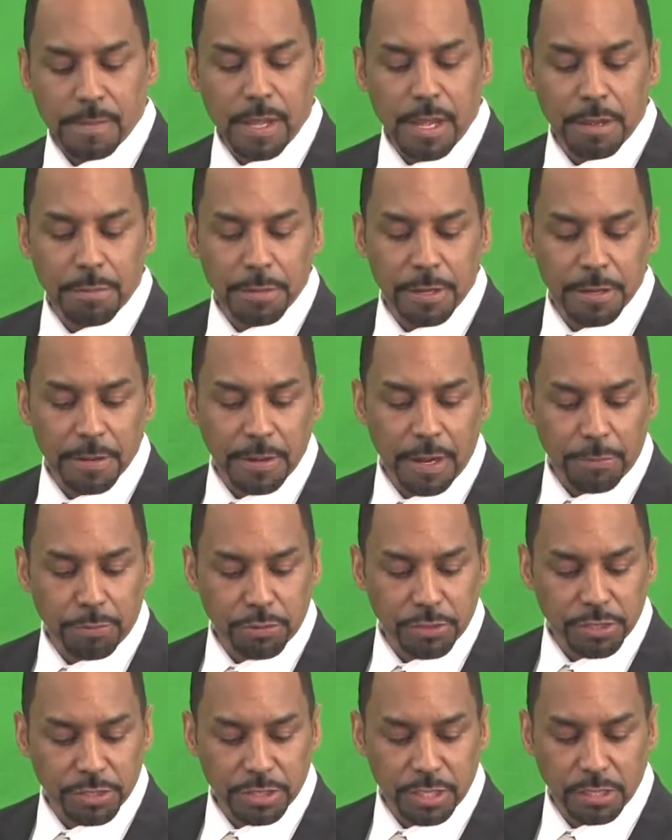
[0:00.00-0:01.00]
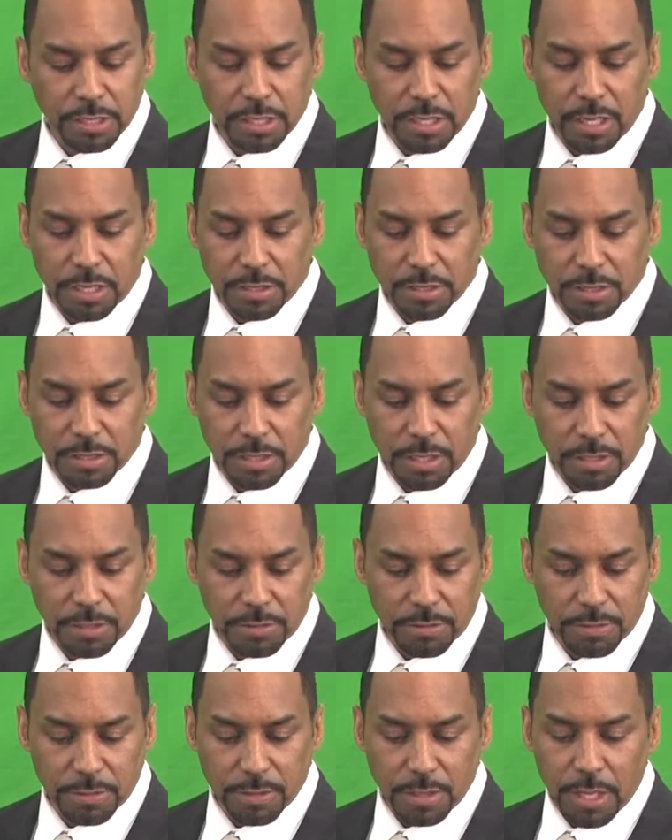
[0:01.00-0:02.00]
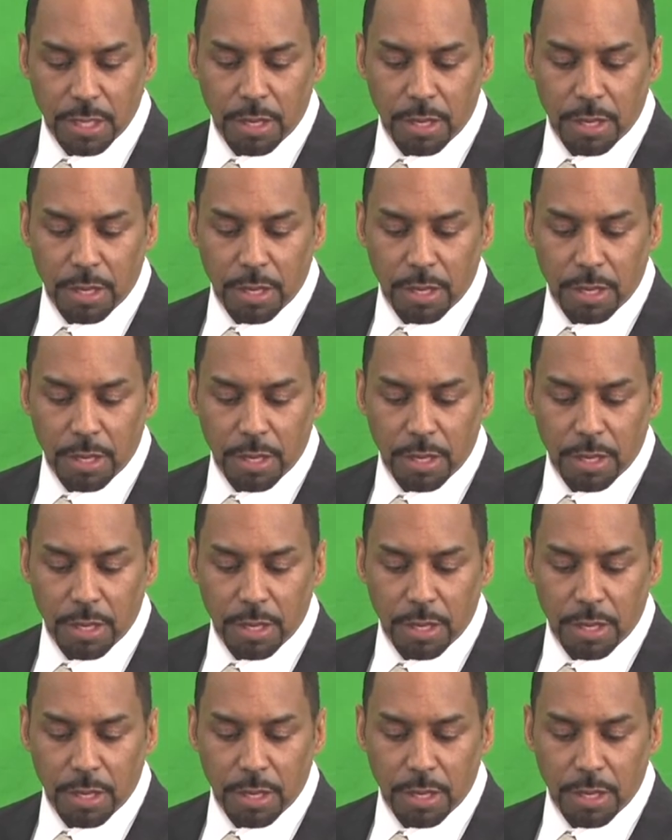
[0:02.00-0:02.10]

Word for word: Amen. Amen. I appreciate the honest saints.